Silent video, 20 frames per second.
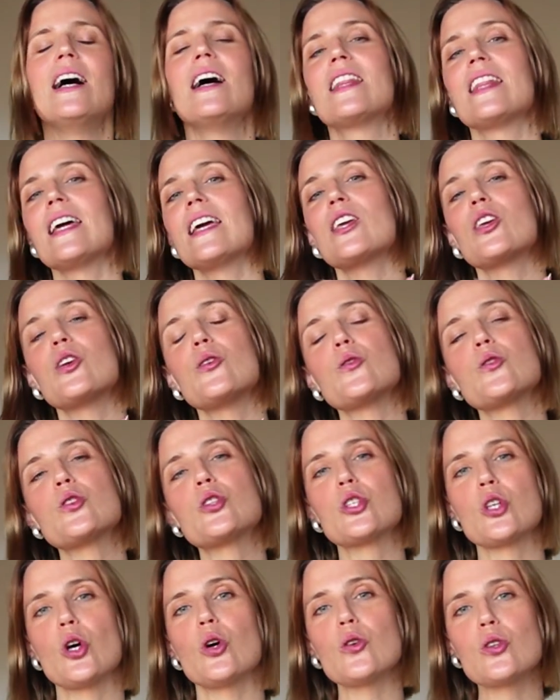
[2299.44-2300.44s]
Thank you
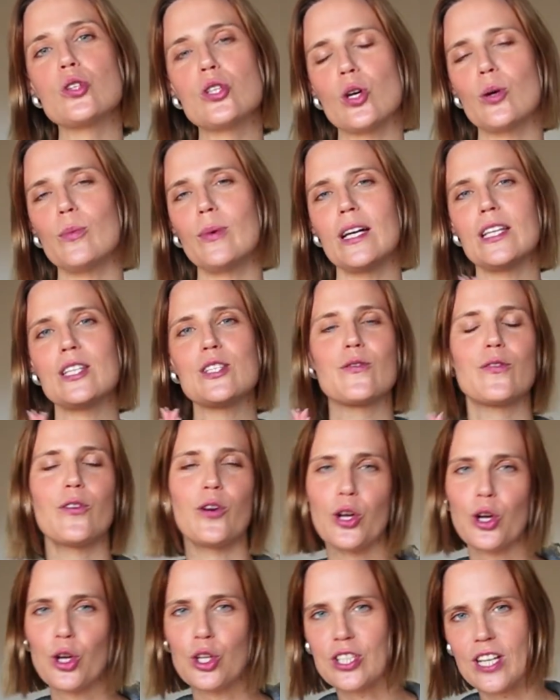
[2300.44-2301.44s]
so much
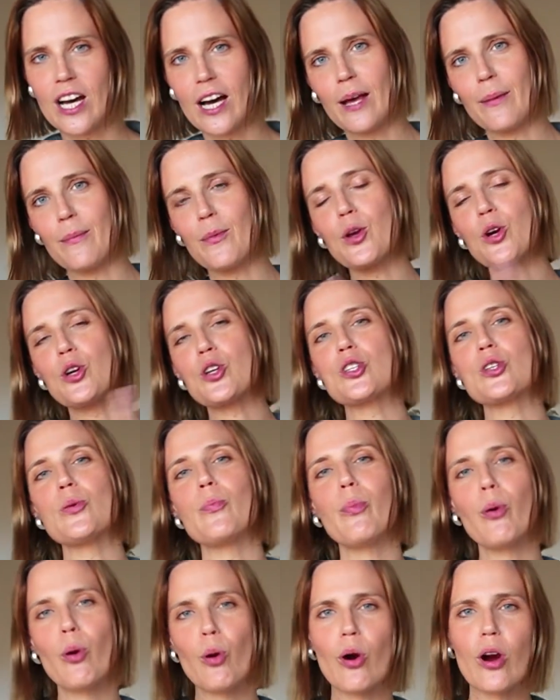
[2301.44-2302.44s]
for your time. Your
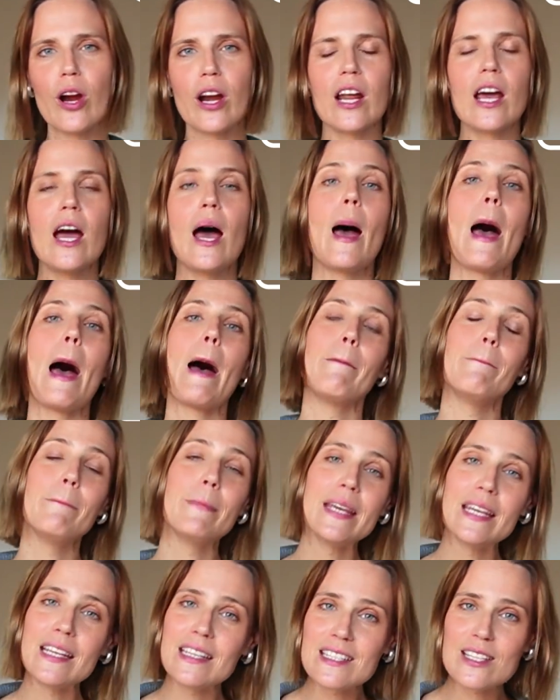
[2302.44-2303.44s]
support
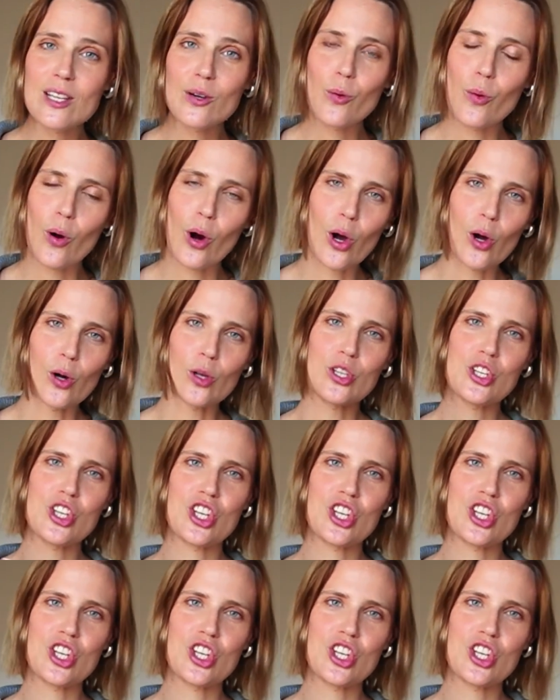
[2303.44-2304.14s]
means the world.